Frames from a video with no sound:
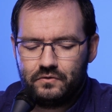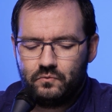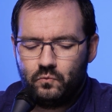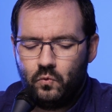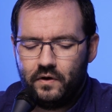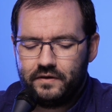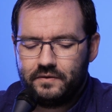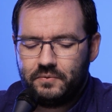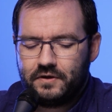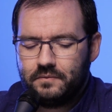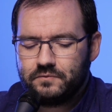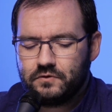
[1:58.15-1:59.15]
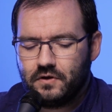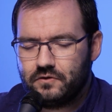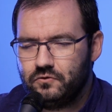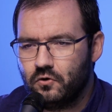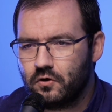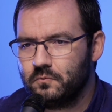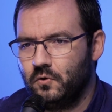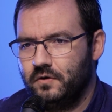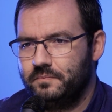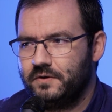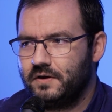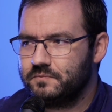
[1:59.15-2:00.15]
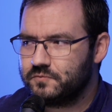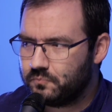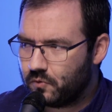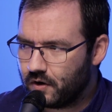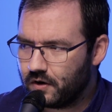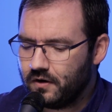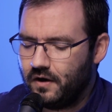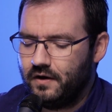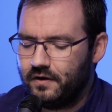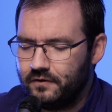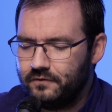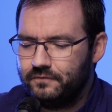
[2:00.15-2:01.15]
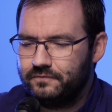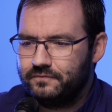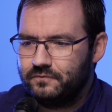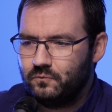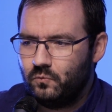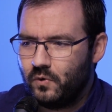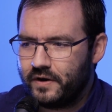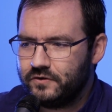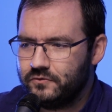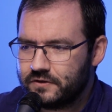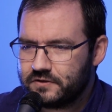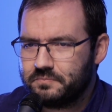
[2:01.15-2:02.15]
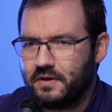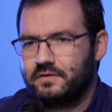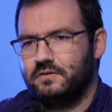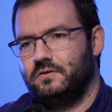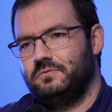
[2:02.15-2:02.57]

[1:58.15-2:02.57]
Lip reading: it becomes normal. It becomes part of what you expect a